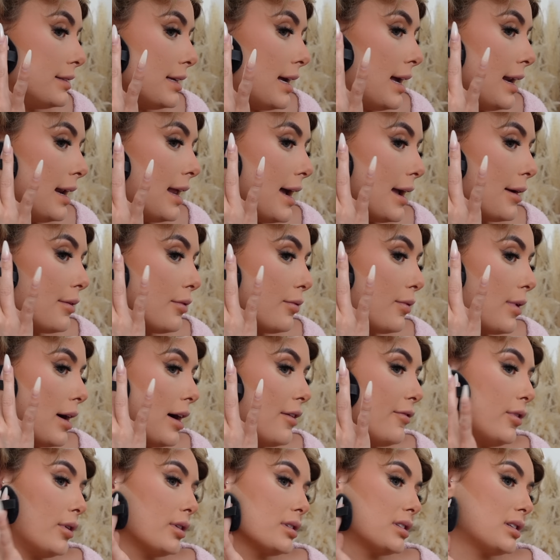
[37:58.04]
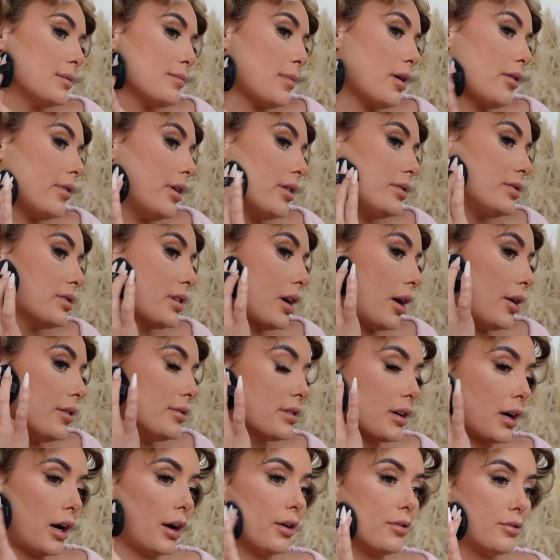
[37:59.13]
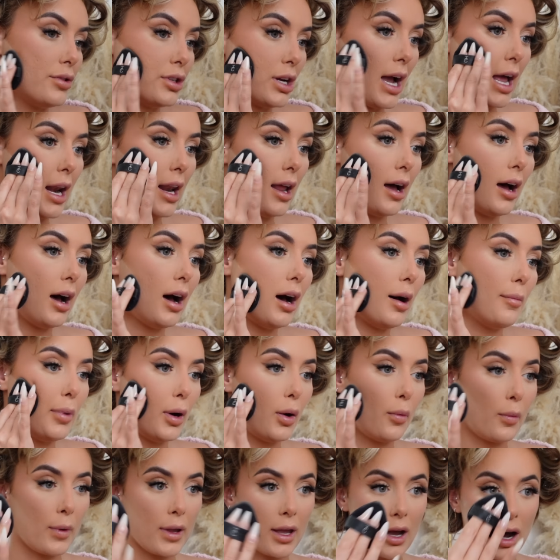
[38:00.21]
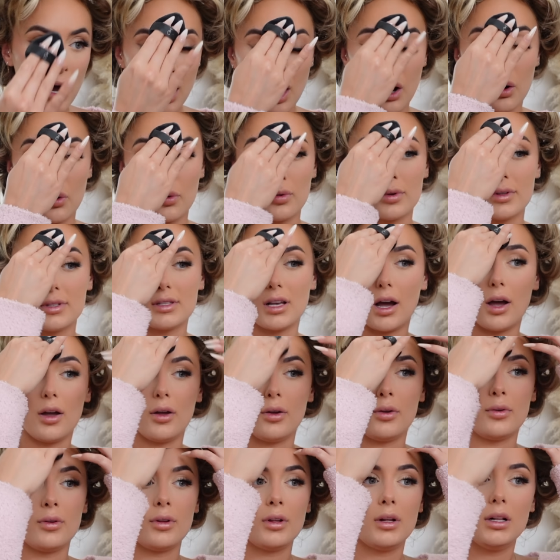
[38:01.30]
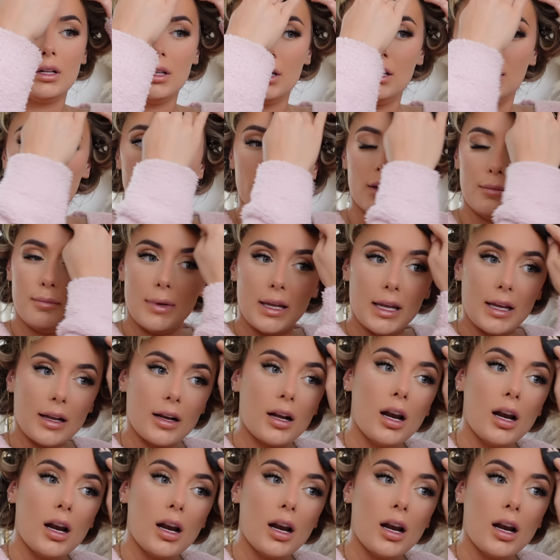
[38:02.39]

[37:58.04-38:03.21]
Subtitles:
To LA with White Fox tomorrow to go to Coachella, but we are also, me and